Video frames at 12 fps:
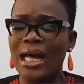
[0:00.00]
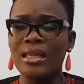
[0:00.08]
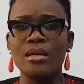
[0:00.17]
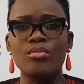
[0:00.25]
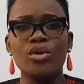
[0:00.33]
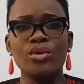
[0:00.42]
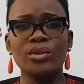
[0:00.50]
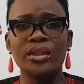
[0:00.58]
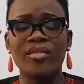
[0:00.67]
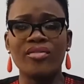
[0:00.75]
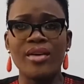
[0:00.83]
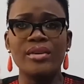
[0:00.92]
and the modules
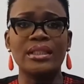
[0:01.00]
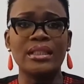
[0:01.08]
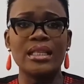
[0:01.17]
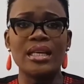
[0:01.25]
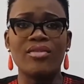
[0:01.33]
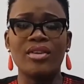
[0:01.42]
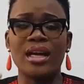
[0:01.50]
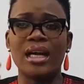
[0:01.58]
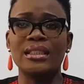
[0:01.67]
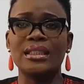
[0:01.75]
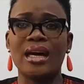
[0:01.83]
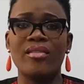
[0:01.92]
are very
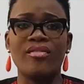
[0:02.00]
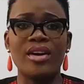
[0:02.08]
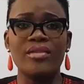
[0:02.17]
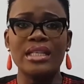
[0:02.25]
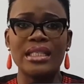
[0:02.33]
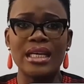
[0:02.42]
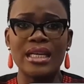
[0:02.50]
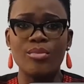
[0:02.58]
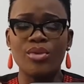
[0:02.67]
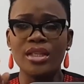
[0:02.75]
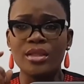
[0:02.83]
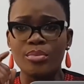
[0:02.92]
significant and very
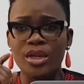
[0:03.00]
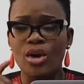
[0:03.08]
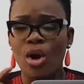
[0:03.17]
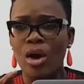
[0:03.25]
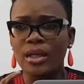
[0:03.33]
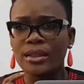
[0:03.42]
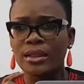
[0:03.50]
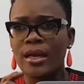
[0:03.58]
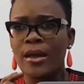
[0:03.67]
deliberate because